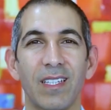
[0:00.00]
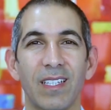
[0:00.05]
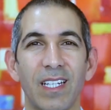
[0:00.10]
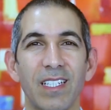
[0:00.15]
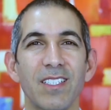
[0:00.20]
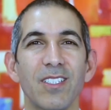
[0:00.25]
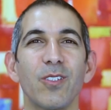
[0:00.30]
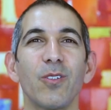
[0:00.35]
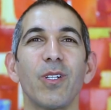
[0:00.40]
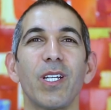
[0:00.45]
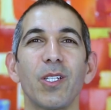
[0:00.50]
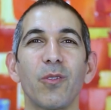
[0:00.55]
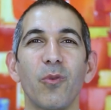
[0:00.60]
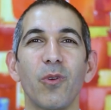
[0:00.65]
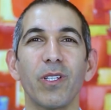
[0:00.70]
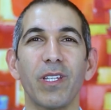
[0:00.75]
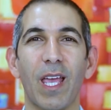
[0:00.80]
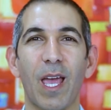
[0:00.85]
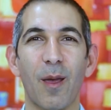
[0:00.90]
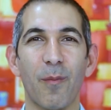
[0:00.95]
Let's look at
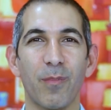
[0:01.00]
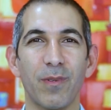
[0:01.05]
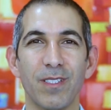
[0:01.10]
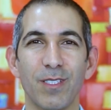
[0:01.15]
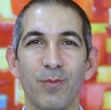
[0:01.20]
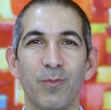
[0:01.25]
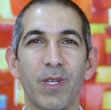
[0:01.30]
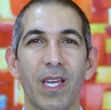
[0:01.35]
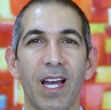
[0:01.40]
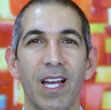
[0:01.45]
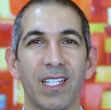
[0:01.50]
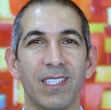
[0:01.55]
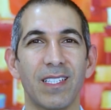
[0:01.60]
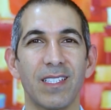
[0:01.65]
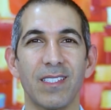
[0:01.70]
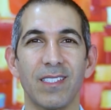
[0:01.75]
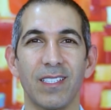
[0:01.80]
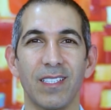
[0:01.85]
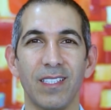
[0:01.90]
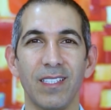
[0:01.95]
what happens behind the
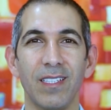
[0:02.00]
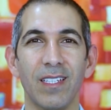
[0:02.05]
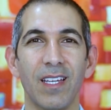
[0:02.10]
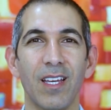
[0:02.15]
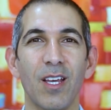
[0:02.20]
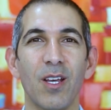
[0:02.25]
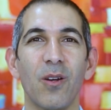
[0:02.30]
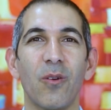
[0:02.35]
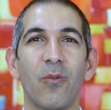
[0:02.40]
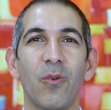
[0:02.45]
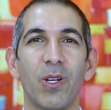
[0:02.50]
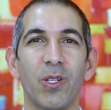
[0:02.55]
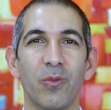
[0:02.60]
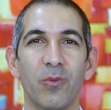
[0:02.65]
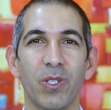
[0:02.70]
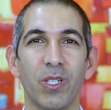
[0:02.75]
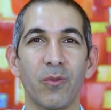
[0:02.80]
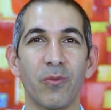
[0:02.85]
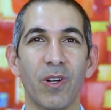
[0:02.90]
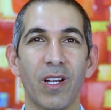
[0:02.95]
scene when
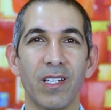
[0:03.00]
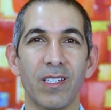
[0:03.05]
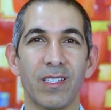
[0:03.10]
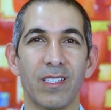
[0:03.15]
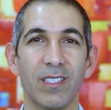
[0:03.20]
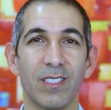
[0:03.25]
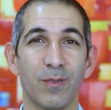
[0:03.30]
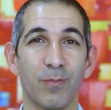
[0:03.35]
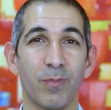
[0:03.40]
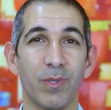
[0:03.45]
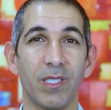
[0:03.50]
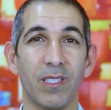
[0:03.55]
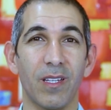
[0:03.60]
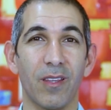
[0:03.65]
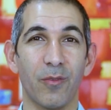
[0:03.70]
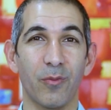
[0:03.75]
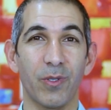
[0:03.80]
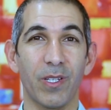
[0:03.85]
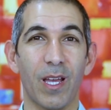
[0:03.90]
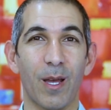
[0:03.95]
we run this pin 3